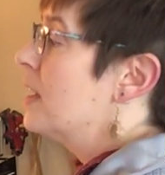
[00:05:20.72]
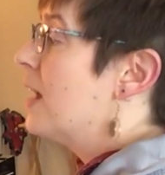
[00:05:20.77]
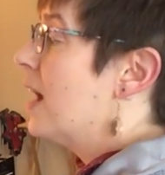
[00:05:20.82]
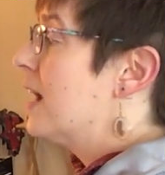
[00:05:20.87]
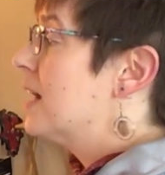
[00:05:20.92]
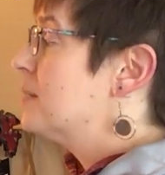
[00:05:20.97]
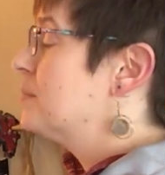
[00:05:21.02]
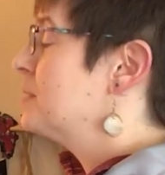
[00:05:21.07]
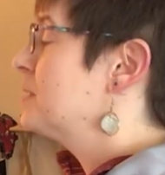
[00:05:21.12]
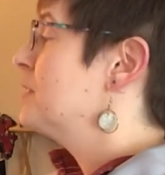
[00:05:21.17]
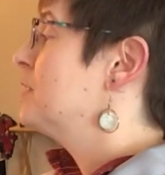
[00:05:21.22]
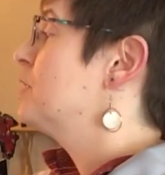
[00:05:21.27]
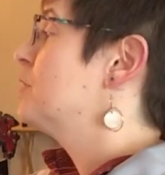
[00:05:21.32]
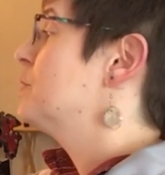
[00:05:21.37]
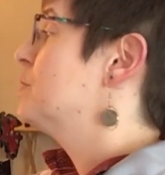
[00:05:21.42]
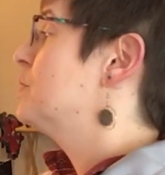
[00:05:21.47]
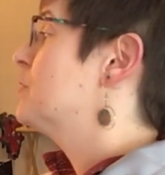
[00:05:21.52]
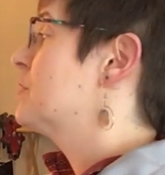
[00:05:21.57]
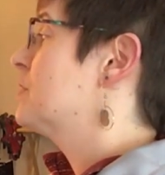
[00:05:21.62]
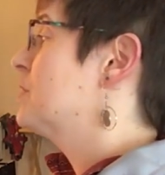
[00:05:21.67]
I'm going to
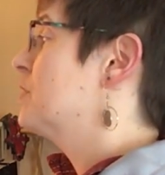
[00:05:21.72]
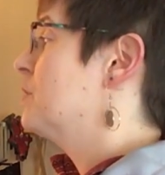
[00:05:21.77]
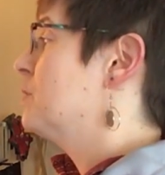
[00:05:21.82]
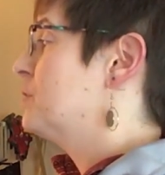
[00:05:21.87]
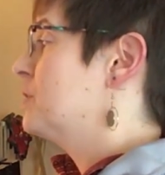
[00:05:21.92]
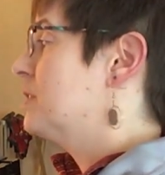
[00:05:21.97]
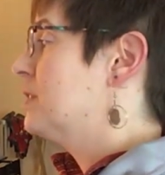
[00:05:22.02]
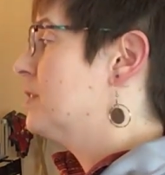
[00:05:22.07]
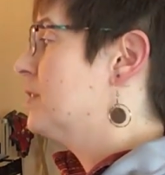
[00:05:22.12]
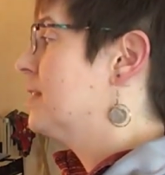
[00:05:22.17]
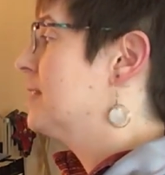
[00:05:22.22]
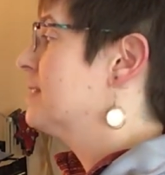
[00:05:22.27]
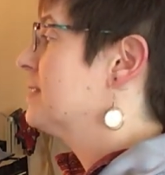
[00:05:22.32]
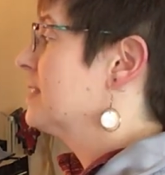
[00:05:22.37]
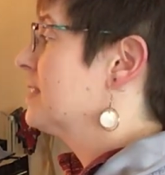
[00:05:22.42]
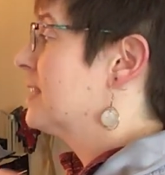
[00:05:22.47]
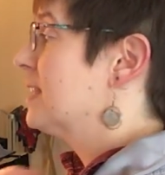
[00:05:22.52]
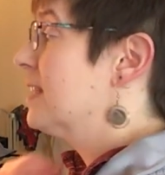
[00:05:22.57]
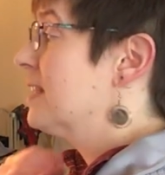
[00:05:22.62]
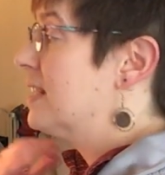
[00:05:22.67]
use the notes here as a
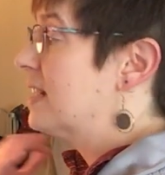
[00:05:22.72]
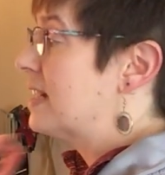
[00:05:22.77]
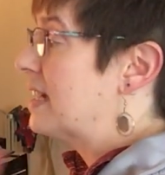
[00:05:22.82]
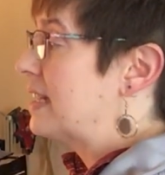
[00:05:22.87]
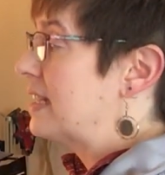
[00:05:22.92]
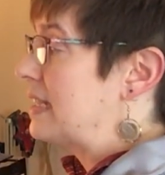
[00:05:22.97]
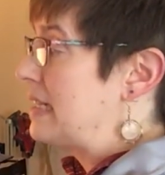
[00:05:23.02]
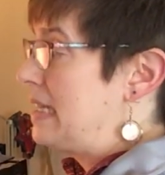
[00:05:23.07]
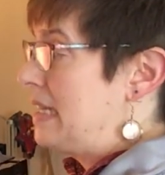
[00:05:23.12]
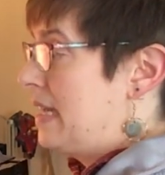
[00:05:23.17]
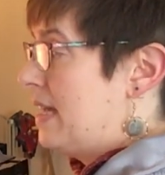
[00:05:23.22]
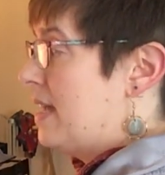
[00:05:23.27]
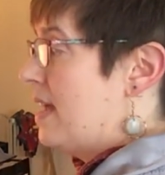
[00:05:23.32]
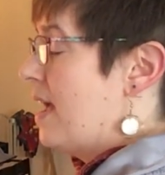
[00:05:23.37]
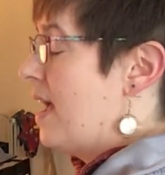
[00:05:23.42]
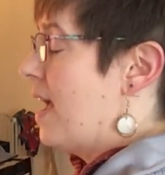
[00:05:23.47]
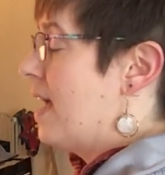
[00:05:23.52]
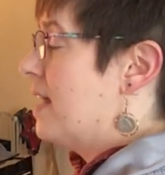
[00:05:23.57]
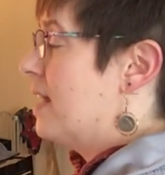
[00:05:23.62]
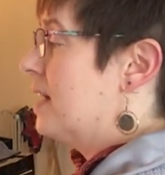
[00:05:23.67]
guide,
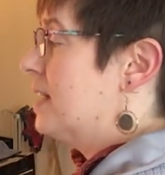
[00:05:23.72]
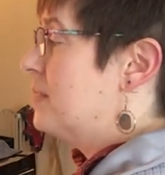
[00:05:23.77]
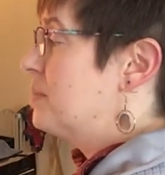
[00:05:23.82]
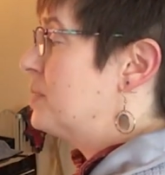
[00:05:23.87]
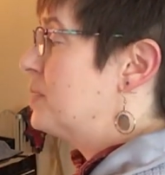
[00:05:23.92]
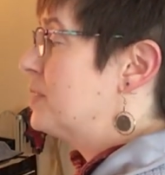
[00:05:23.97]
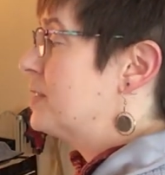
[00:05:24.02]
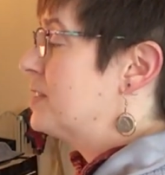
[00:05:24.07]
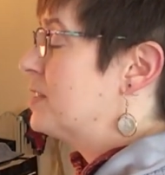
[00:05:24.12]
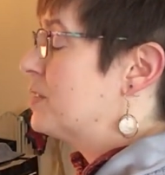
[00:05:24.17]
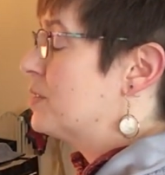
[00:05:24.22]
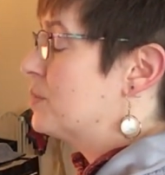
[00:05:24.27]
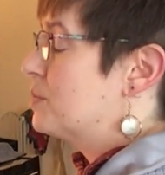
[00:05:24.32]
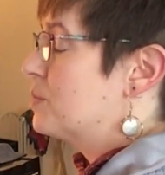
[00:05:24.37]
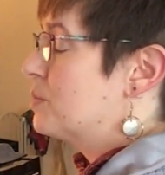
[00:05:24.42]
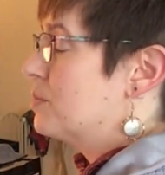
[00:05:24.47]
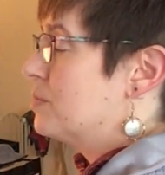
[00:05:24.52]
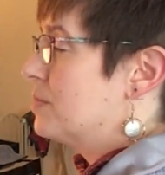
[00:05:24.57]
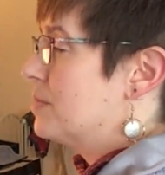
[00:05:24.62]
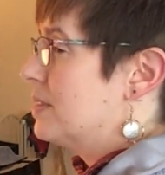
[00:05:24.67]
and I'm going to
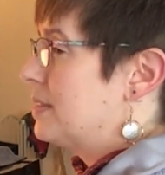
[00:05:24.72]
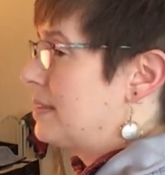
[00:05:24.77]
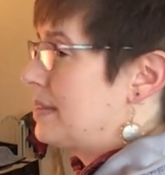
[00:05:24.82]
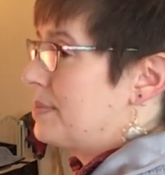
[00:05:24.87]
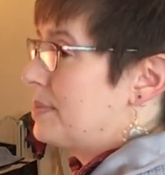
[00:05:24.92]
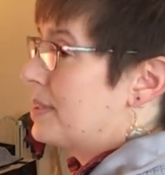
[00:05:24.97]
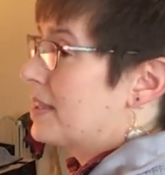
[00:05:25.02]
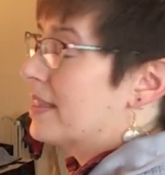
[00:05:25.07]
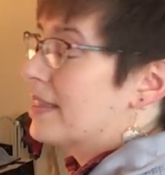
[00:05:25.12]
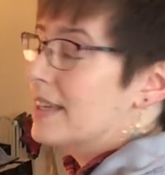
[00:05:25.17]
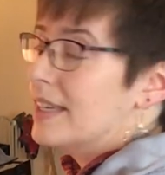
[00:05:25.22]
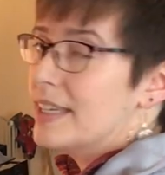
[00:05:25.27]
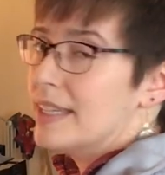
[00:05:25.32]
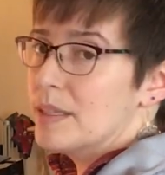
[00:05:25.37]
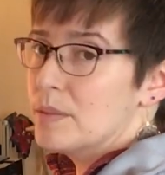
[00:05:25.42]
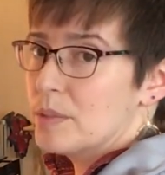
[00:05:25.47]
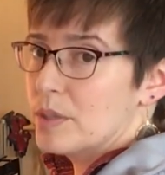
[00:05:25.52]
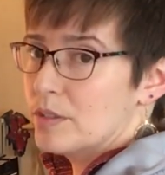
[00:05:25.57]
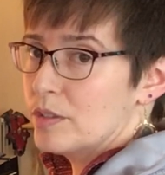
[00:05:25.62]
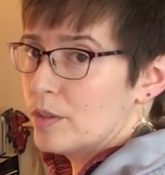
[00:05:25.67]
be thinking
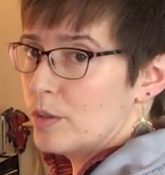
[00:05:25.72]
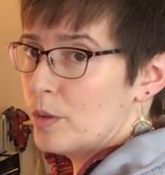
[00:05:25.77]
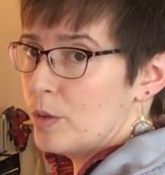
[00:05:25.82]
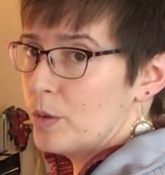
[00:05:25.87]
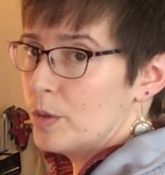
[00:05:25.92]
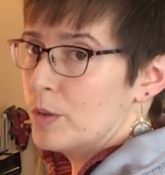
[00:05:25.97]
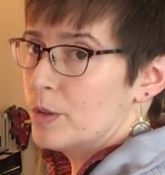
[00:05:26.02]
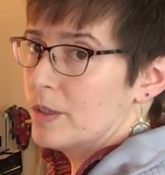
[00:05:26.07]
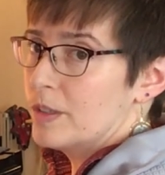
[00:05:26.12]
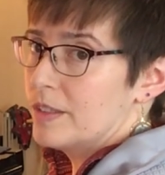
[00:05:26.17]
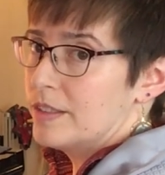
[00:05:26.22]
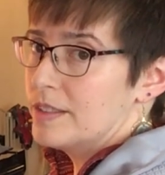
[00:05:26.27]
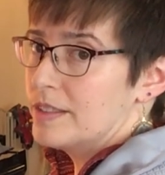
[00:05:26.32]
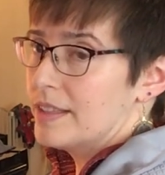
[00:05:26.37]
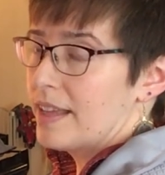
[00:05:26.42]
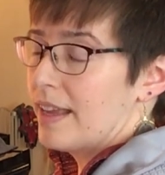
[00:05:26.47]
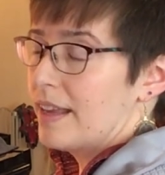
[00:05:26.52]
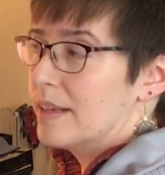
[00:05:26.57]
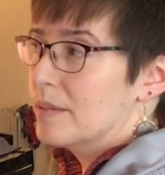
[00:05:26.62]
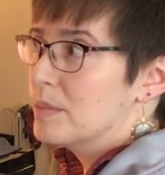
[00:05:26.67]
about the chords,
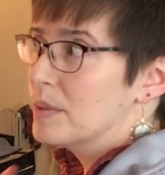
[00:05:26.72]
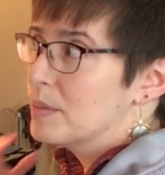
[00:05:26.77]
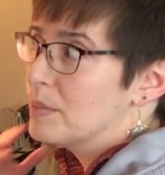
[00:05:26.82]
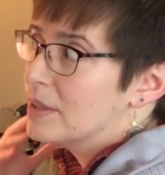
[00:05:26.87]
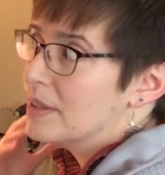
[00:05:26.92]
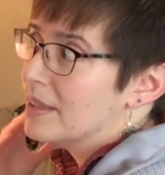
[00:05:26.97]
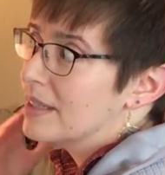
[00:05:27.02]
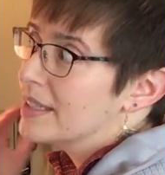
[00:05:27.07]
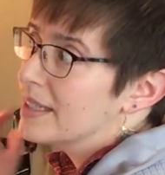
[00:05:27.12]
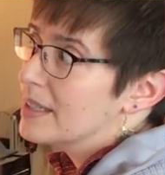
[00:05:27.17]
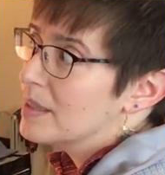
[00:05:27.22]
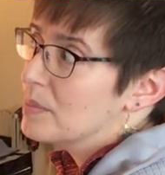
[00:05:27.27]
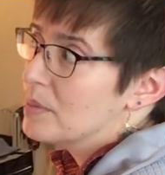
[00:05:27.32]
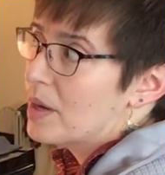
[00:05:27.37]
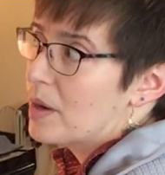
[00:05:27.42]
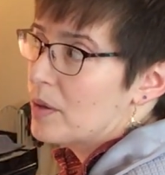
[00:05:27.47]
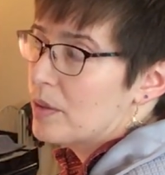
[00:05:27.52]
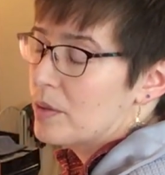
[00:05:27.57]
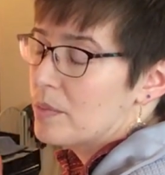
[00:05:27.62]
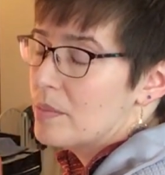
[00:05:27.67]
and I'm going to be thinking
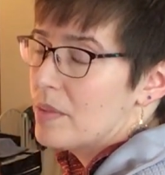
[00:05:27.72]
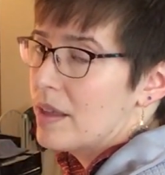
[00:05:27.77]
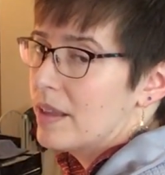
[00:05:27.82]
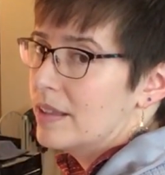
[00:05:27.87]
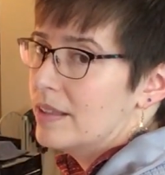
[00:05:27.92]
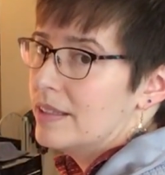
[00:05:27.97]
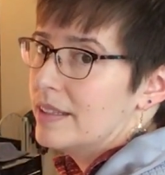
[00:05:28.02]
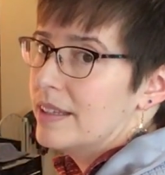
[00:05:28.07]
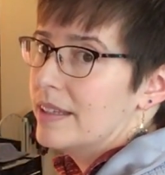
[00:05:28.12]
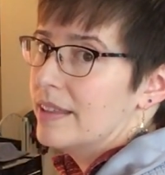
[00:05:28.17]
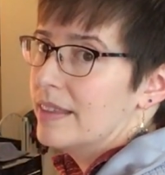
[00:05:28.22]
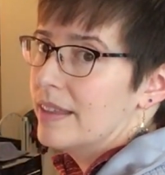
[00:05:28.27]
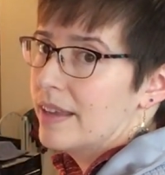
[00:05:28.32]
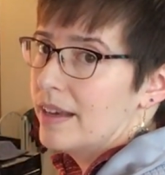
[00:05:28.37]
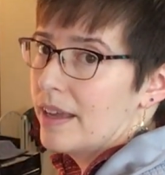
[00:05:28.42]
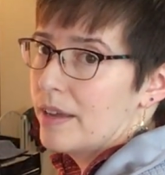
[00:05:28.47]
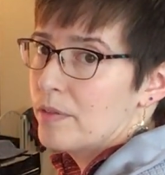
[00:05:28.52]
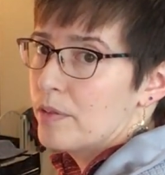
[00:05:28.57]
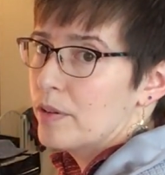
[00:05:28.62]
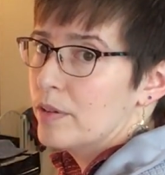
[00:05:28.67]
about the melody that
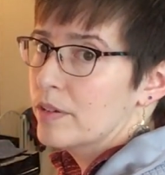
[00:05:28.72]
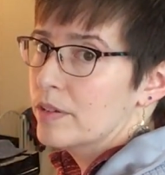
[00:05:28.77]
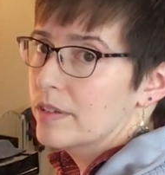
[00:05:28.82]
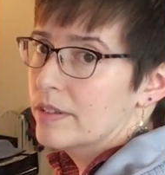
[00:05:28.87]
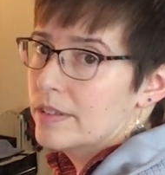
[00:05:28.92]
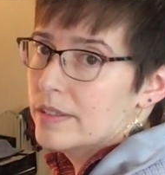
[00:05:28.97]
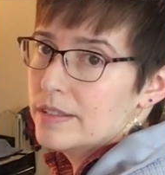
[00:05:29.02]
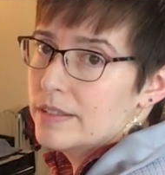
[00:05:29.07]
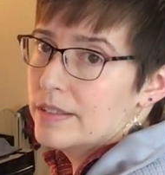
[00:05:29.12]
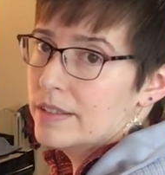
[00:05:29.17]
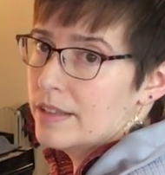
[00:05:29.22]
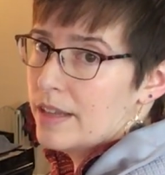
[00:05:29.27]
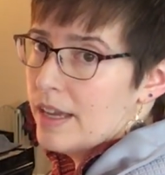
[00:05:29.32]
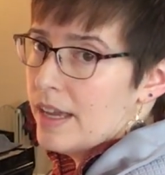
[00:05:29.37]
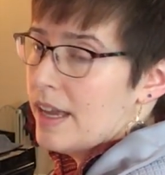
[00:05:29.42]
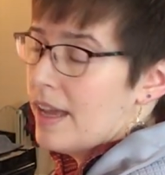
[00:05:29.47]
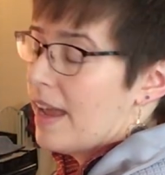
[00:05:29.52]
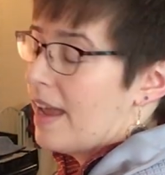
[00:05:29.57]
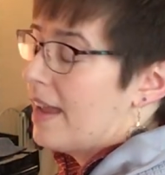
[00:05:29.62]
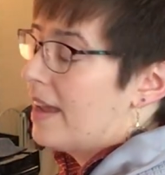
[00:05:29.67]
I've heard
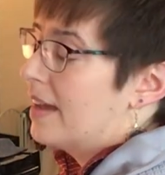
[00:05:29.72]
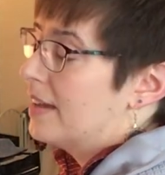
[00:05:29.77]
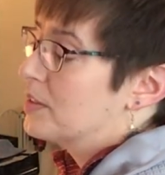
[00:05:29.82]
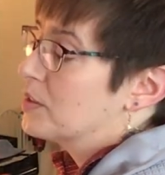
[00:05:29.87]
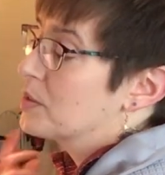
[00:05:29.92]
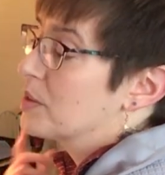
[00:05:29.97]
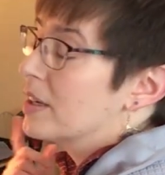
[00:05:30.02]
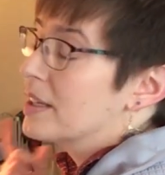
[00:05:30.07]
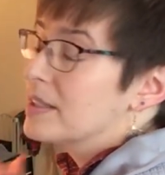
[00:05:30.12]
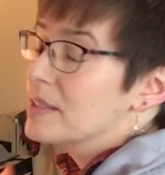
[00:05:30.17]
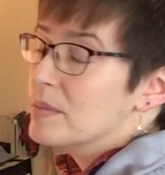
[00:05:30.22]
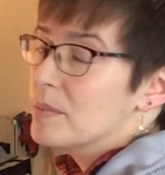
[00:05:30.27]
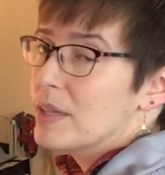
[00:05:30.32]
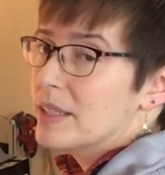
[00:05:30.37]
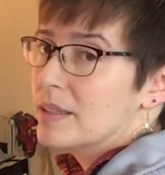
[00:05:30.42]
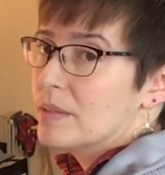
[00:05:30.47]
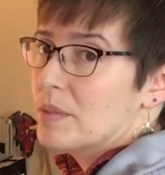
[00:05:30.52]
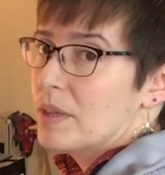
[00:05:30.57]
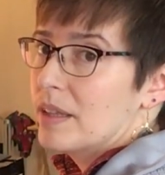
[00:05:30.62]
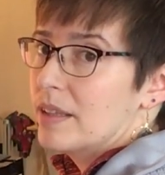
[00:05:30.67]
and trying to make
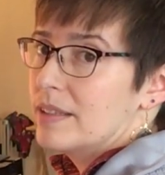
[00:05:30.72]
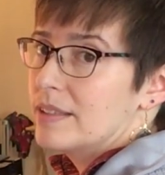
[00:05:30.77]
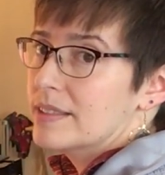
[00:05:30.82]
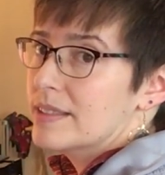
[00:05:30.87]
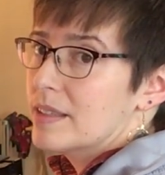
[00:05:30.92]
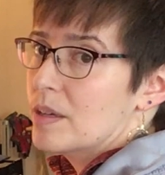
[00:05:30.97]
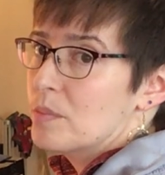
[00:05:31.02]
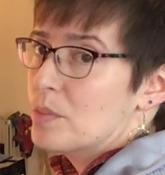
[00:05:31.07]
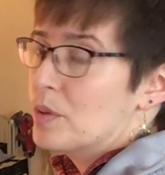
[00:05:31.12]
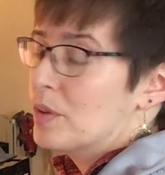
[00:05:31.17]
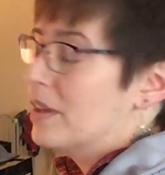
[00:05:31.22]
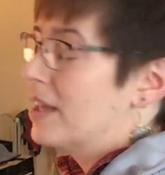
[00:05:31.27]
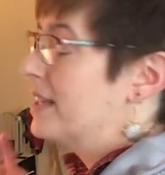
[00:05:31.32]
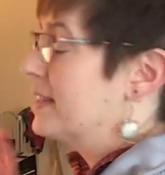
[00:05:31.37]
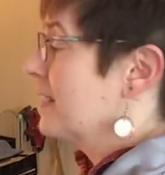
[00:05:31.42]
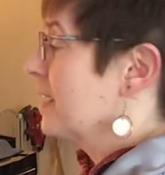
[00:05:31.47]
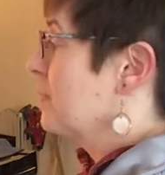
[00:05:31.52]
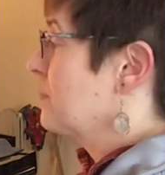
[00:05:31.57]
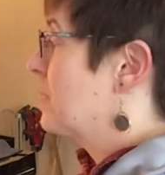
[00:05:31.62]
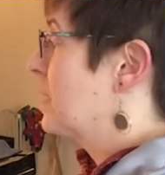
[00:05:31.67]
the melody sound more like
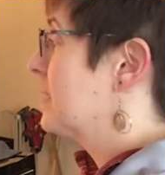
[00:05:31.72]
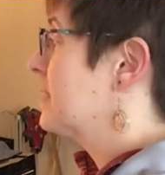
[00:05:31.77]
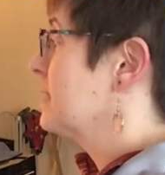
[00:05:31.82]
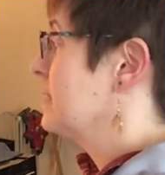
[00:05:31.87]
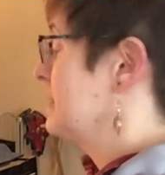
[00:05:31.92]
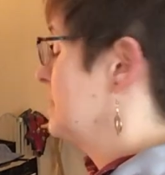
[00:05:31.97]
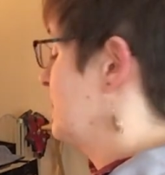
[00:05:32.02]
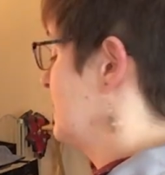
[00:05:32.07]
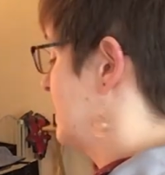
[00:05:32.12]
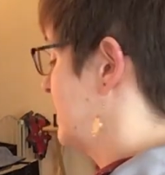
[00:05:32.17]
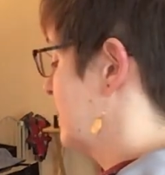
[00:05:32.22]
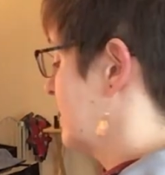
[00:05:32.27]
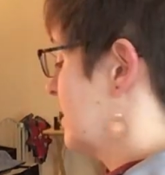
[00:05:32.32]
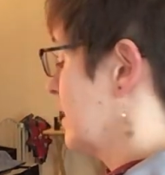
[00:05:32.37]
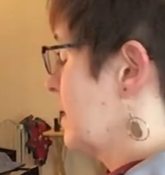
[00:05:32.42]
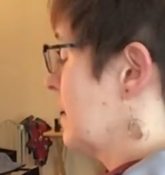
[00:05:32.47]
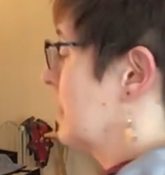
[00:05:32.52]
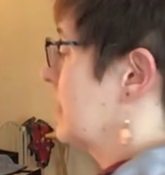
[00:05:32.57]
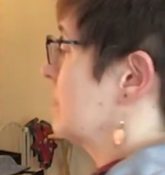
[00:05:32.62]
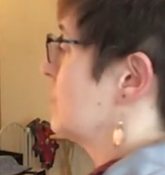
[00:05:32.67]
that. I'm not going to be
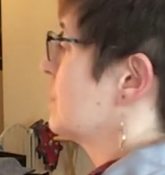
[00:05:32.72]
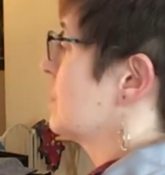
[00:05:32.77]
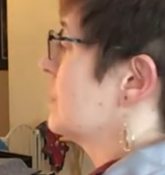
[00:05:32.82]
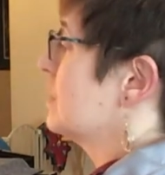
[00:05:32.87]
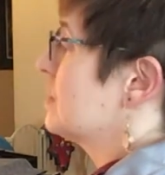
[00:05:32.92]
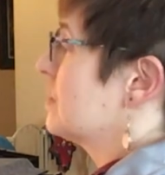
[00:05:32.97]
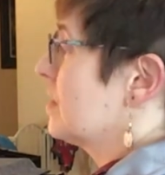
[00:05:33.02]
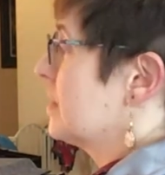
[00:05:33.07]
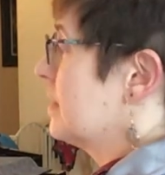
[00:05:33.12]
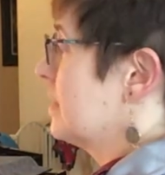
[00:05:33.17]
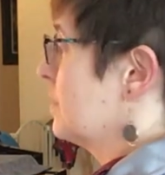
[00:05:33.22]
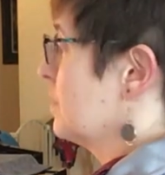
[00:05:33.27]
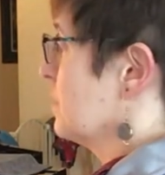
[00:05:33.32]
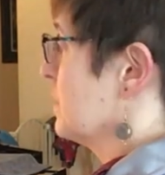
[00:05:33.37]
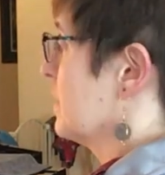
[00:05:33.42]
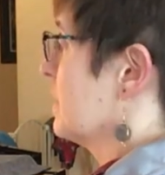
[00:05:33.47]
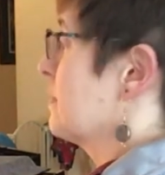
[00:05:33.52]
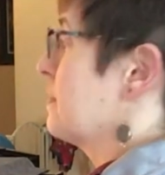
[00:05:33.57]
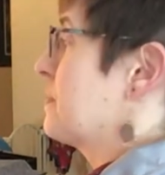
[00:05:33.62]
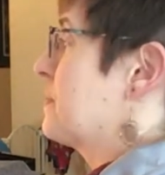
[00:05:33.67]
stuck just on their
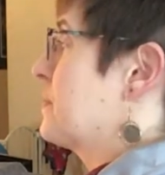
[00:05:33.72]
rhythm.